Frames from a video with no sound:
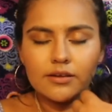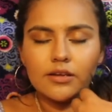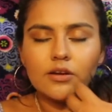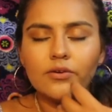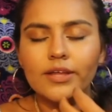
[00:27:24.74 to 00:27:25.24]

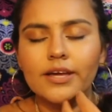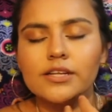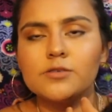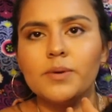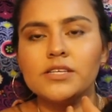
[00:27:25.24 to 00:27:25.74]
you know, like,
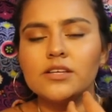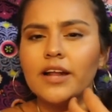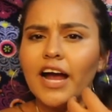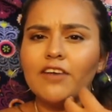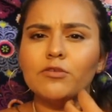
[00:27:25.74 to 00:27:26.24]
it's best to
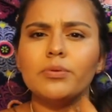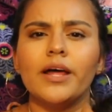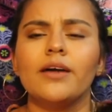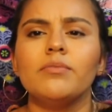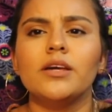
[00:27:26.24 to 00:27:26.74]
not have a
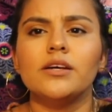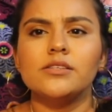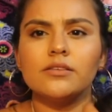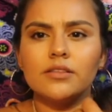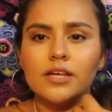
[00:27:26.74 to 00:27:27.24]
plan,
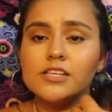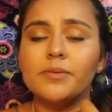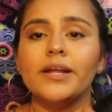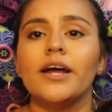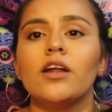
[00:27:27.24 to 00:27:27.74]
because things
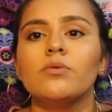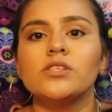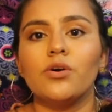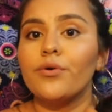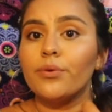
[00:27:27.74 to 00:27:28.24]
might not
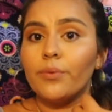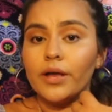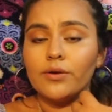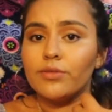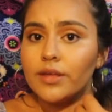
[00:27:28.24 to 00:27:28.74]
always go the
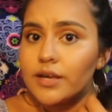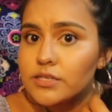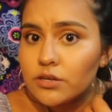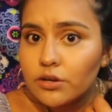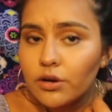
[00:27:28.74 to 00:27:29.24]
way you think
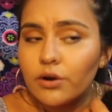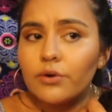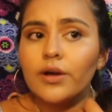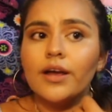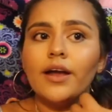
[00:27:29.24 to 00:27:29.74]
it's gonna
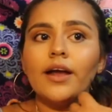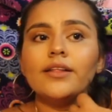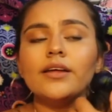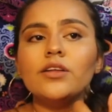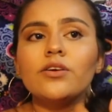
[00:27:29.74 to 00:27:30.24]
go,
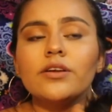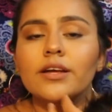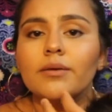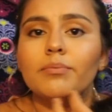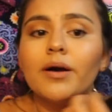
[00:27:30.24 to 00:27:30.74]
and then you're
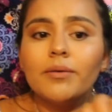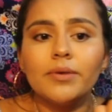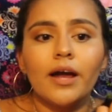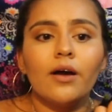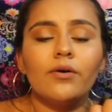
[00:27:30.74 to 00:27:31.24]
gonna get
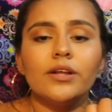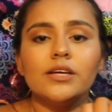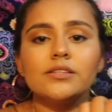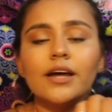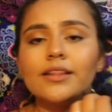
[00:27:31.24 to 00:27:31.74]
bummed out. And
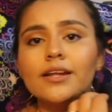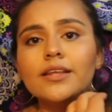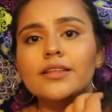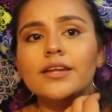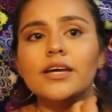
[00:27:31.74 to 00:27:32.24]
if, at the
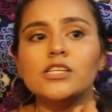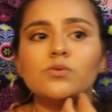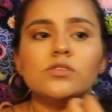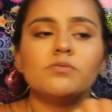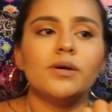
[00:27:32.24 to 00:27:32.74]
end of the day,
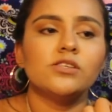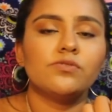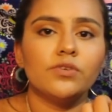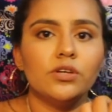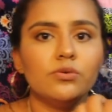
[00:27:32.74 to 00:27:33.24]
it's what's
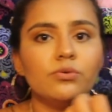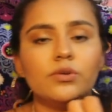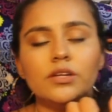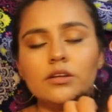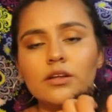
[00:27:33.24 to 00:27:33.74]
best for you
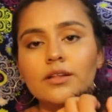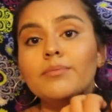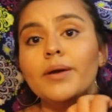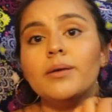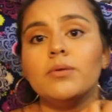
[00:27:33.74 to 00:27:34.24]

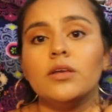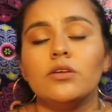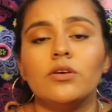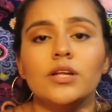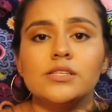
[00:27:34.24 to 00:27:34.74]
and baby,
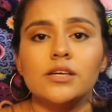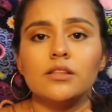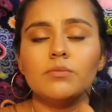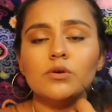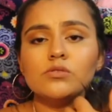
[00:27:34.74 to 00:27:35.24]
you know. That's,
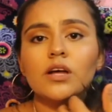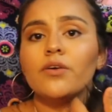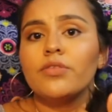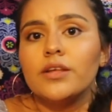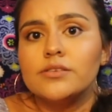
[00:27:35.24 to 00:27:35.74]
like, the most
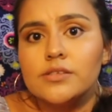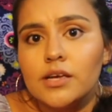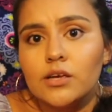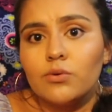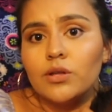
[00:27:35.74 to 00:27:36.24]
healthiest
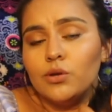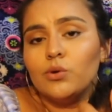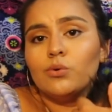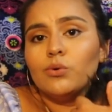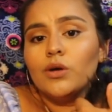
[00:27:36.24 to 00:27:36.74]
thing you can
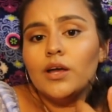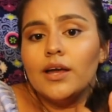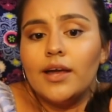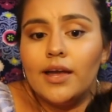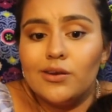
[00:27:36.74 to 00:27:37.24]
do,
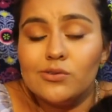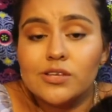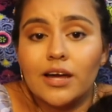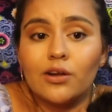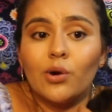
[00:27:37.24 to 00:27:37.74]
and you
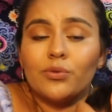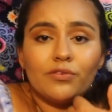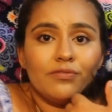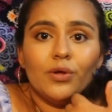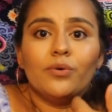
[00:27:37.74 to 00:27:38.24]
just gotta go with
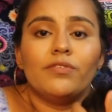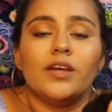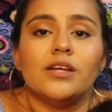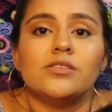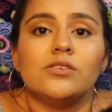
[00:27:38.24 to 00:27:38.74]
the flow of
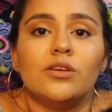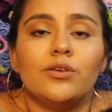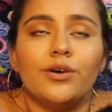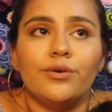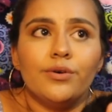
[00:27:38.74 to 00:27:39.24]
things,
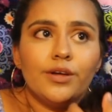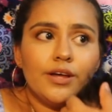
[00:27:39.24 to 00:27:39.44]
you know.